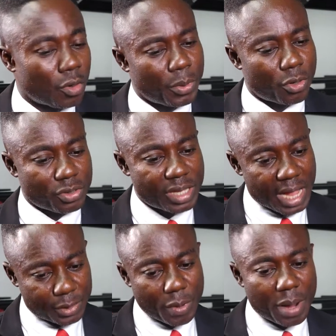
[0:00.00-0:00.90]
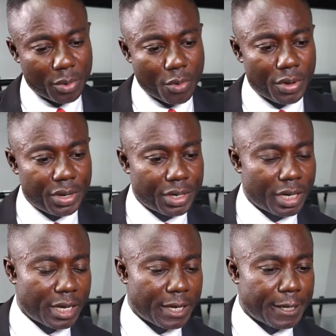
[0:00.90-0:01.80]
because that's where I'm going.
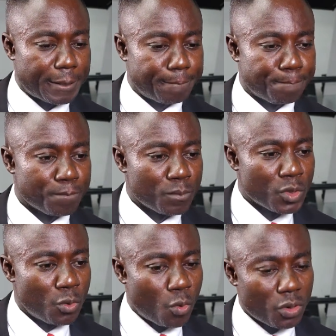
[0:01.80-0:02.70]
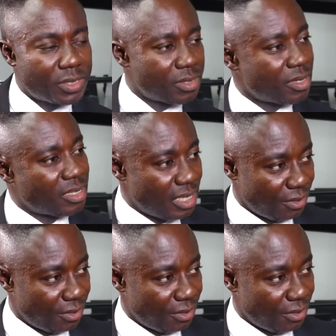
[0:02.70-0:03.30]
What is the